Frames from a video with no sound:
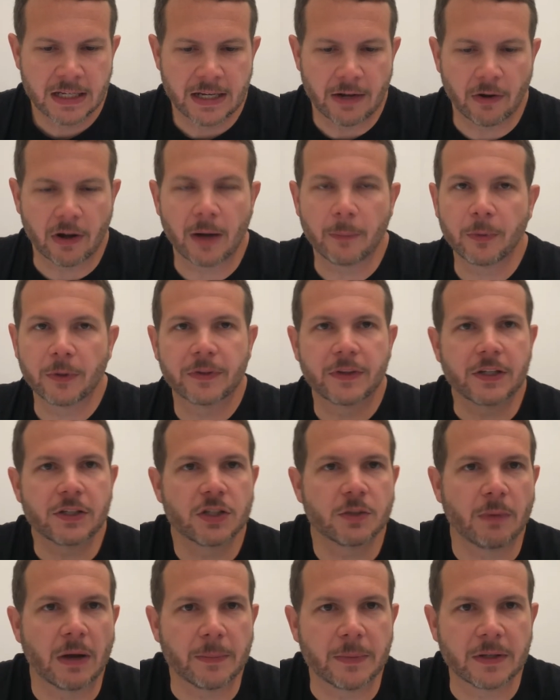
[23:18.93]
Now, a couple of
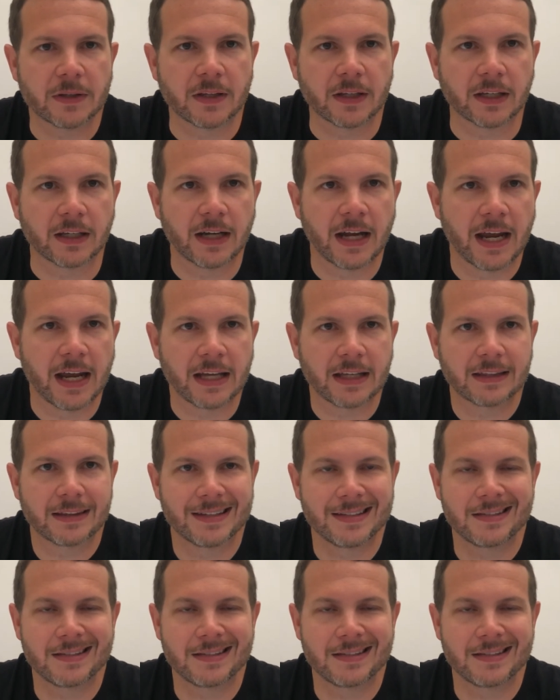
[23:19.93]
things you might be thinking, Hank,